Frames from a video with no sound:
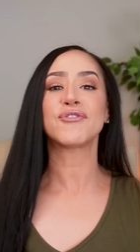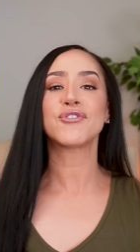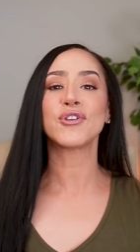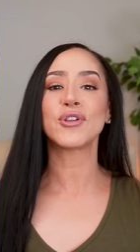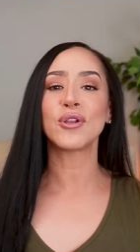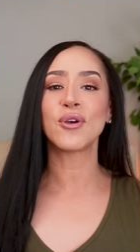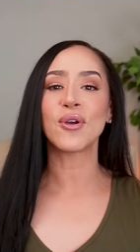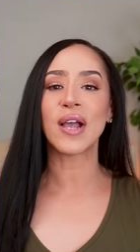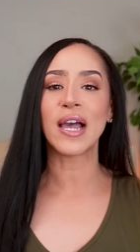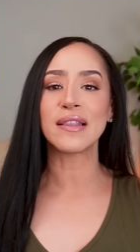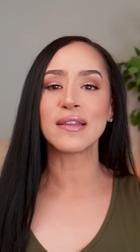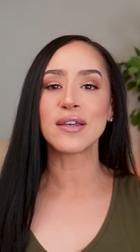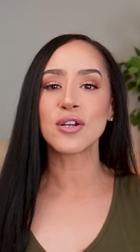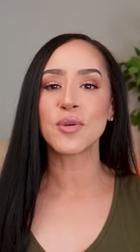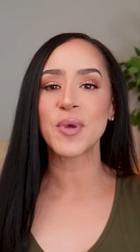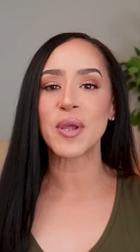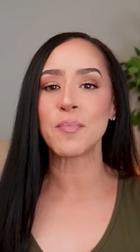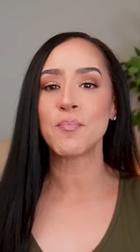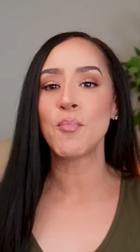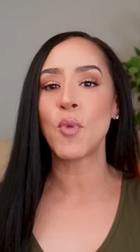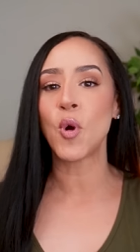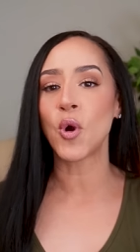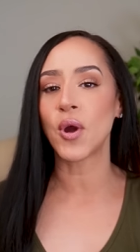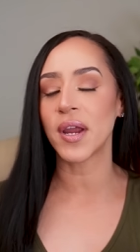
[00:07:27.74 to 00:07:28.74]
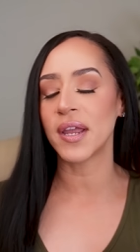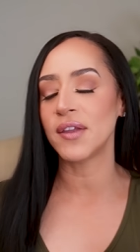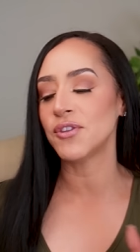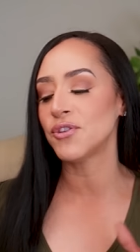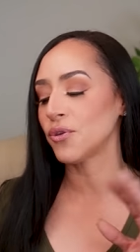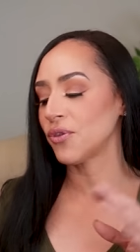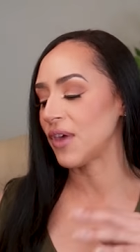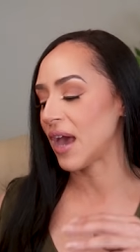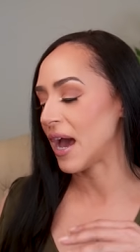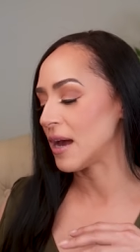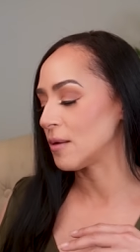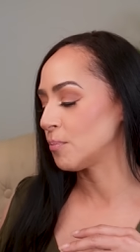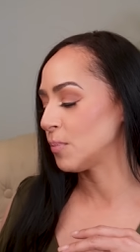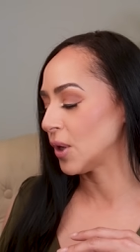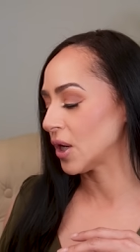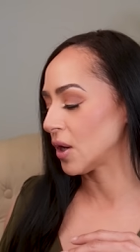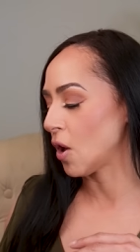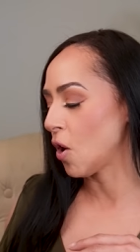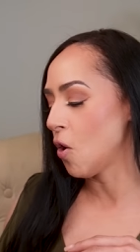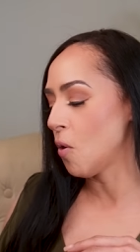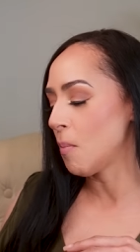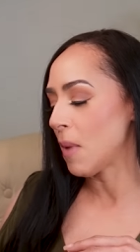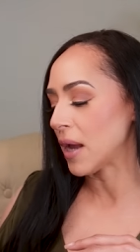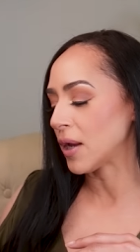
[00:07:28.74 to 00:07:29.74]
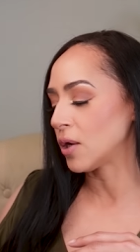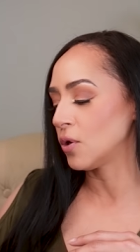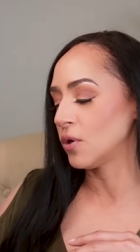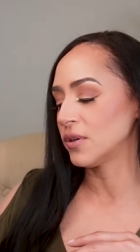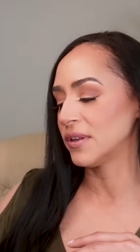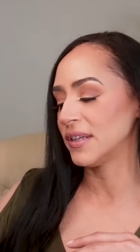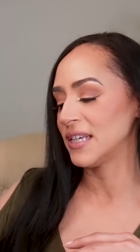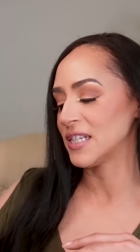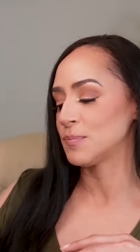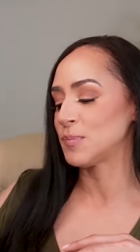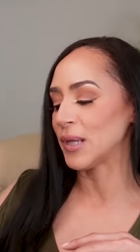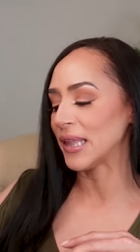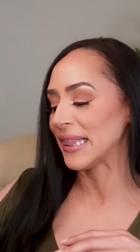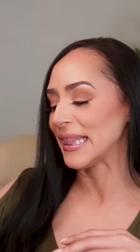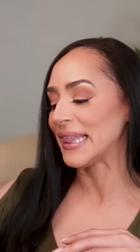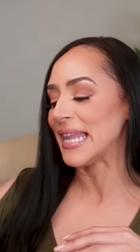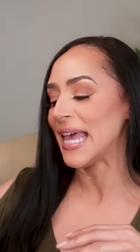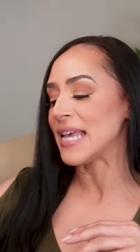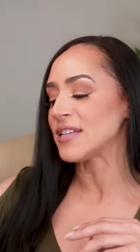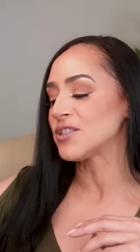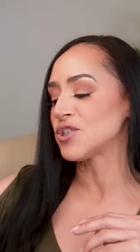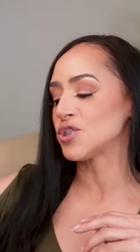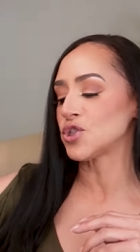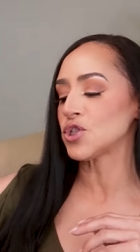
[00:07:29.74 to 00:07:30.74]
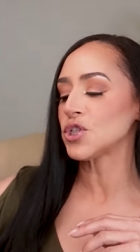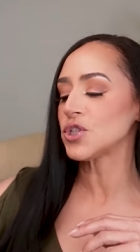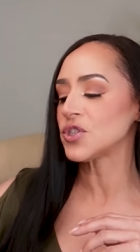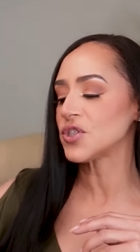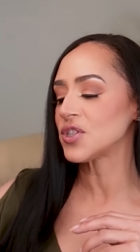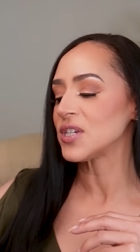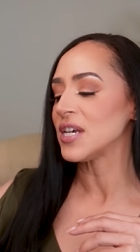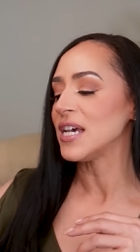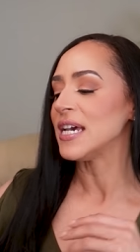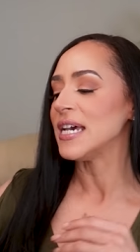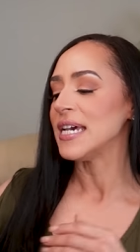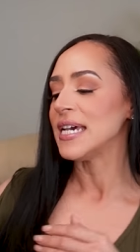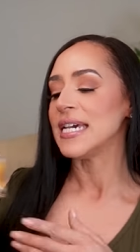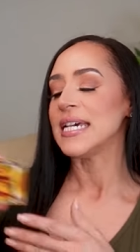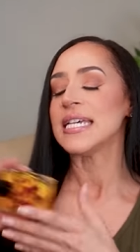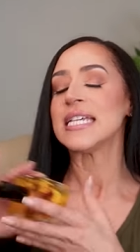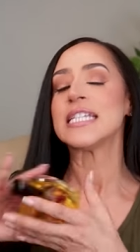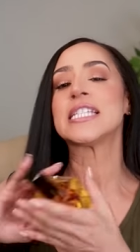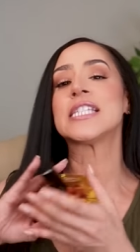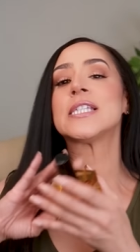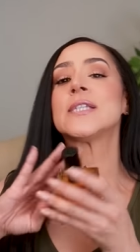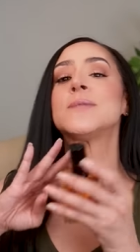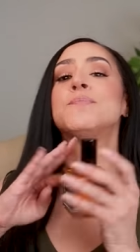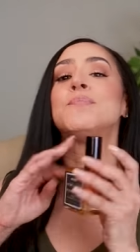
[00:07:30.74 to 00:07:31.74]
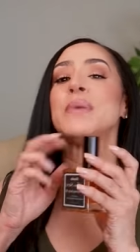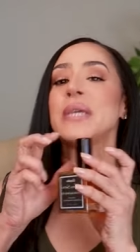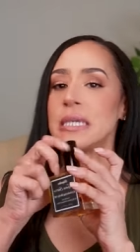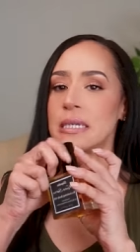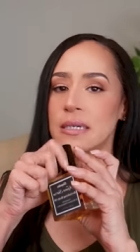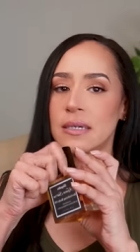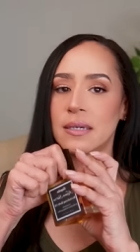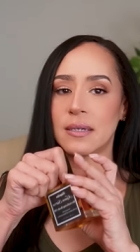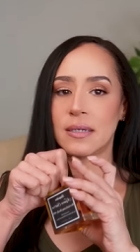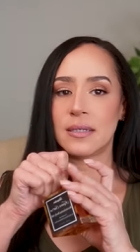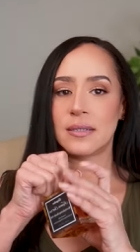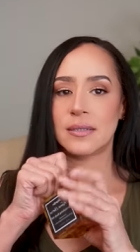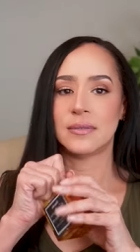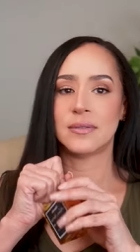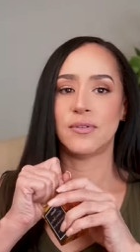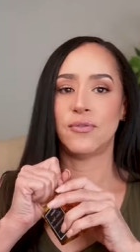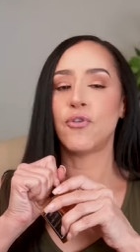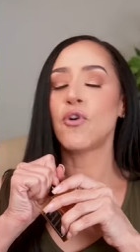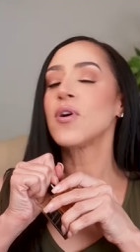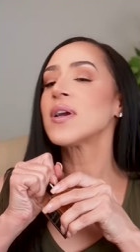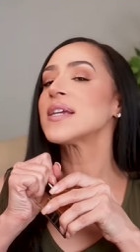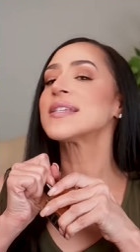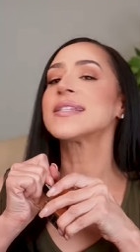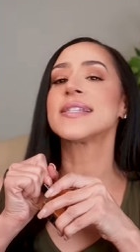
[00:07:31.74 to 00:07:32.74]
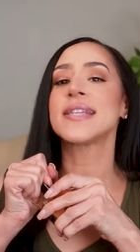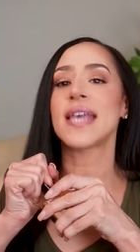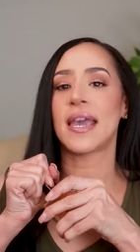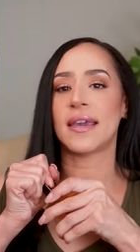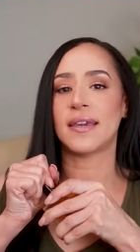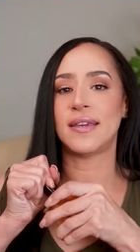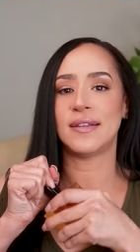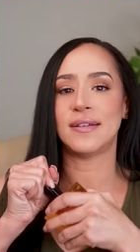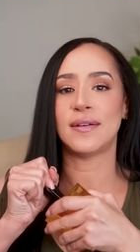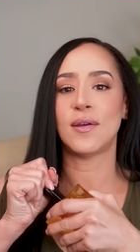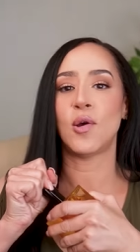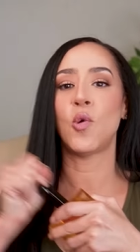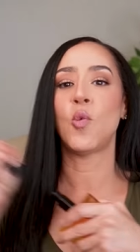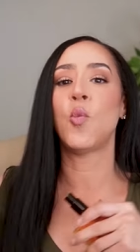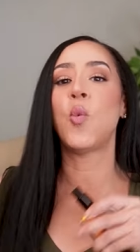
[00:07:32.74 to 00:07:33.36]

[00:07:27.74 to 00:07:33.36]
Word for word: I have to look a little bit more into that, but oh my goodness, but let's just speak for a second.